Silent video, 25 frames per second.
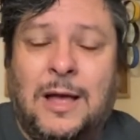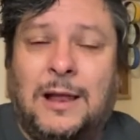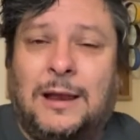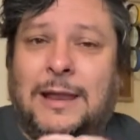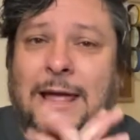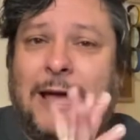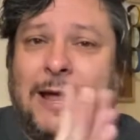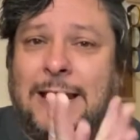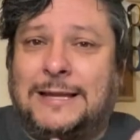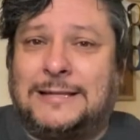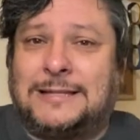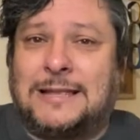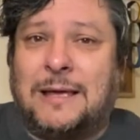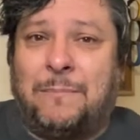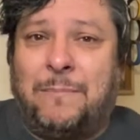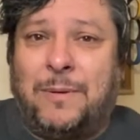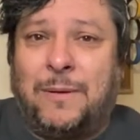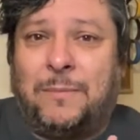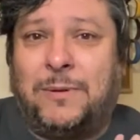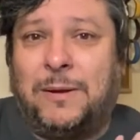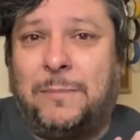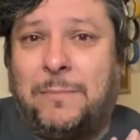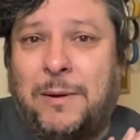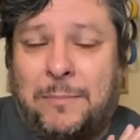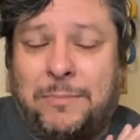Ladies at
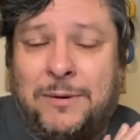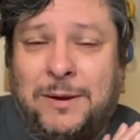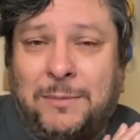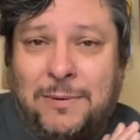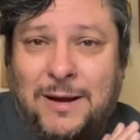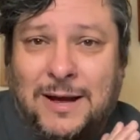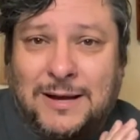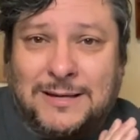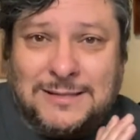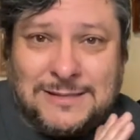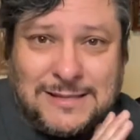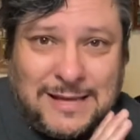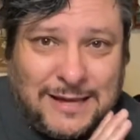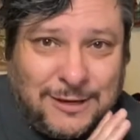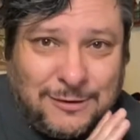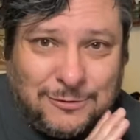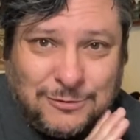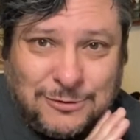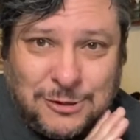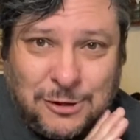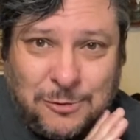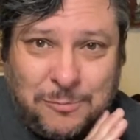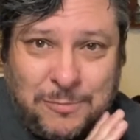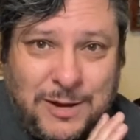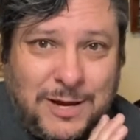Bibbidi Bobbidi Box, thank you
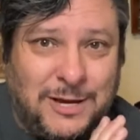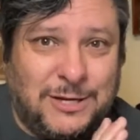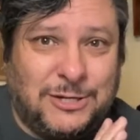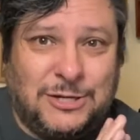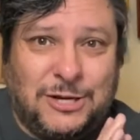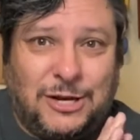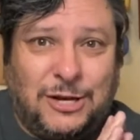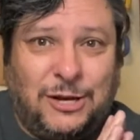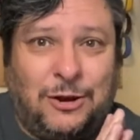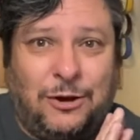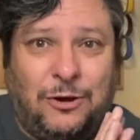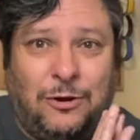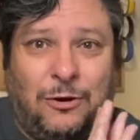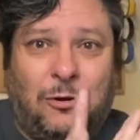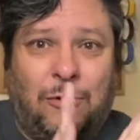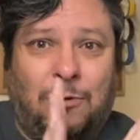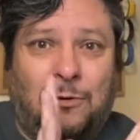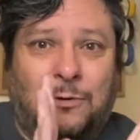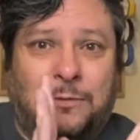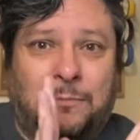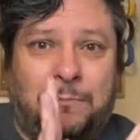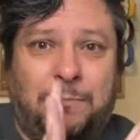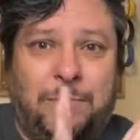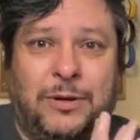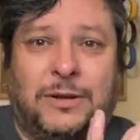so much.
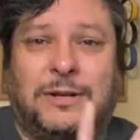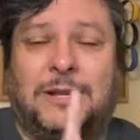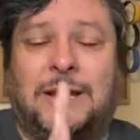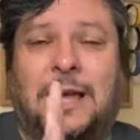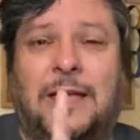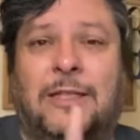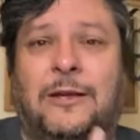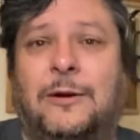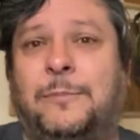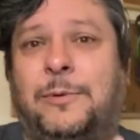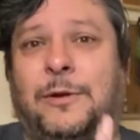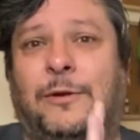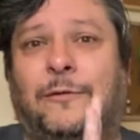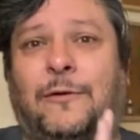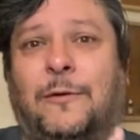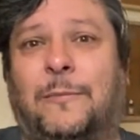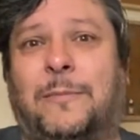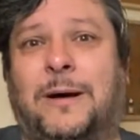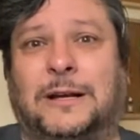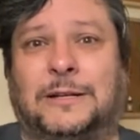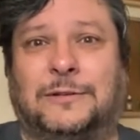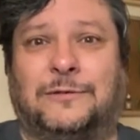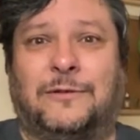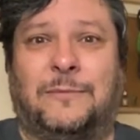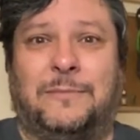You put together a beautiful
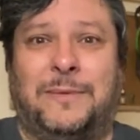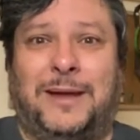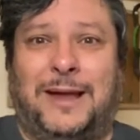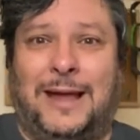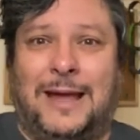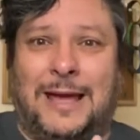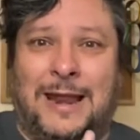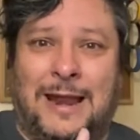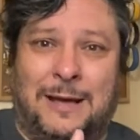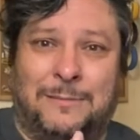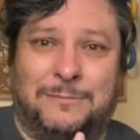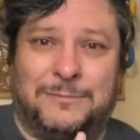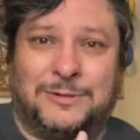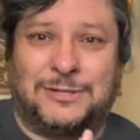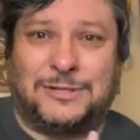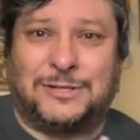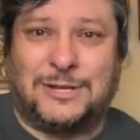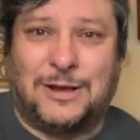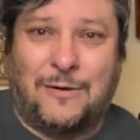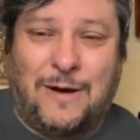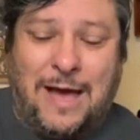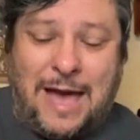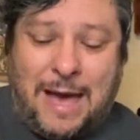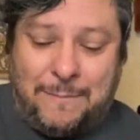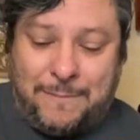box for me and I'm
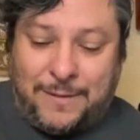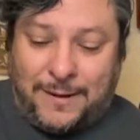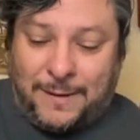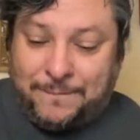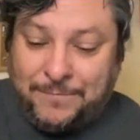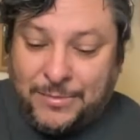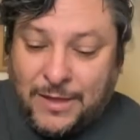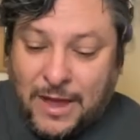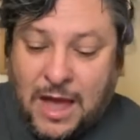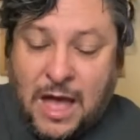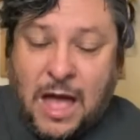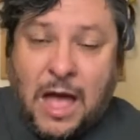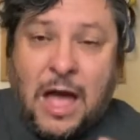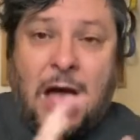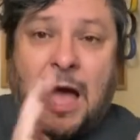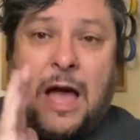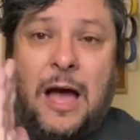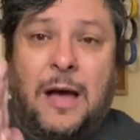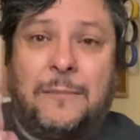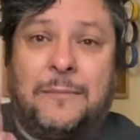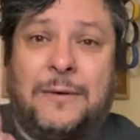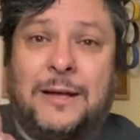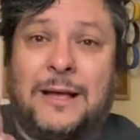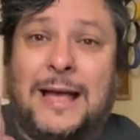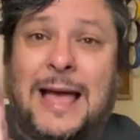so happy.
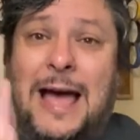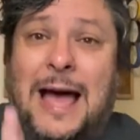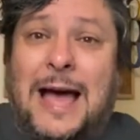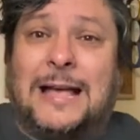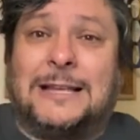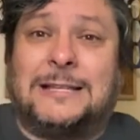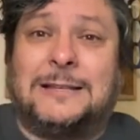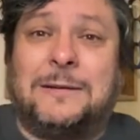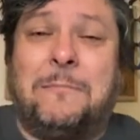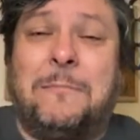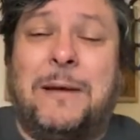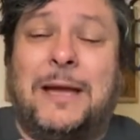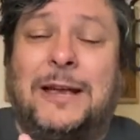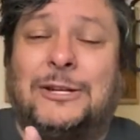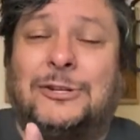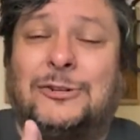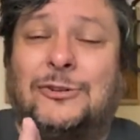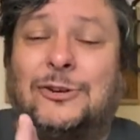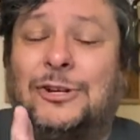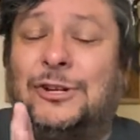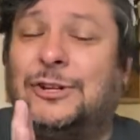Guys, make sure